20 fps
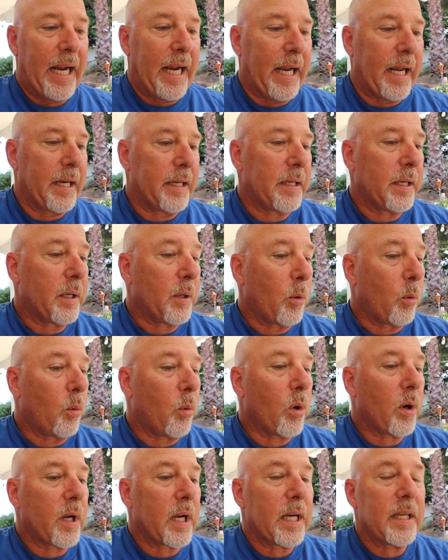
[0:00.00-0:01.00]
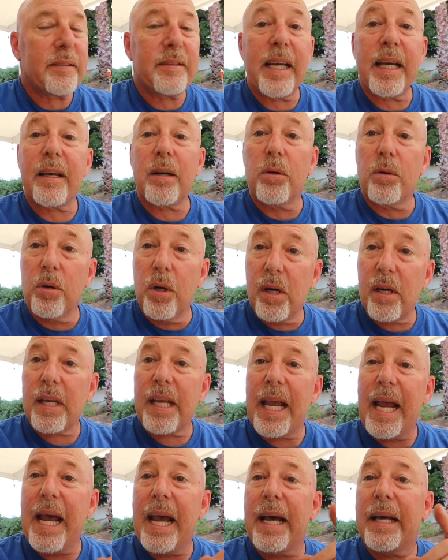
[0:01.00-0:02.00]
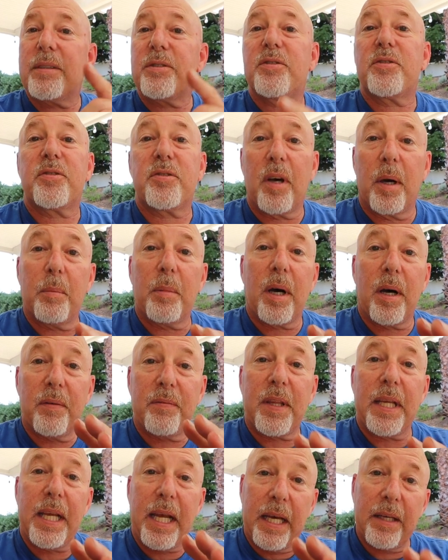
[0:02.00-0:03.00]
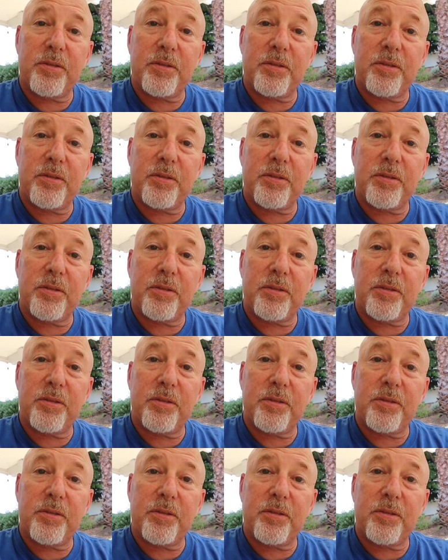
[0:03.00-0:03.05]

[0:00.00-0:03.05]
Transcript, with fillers: and we're going to take a look at some of the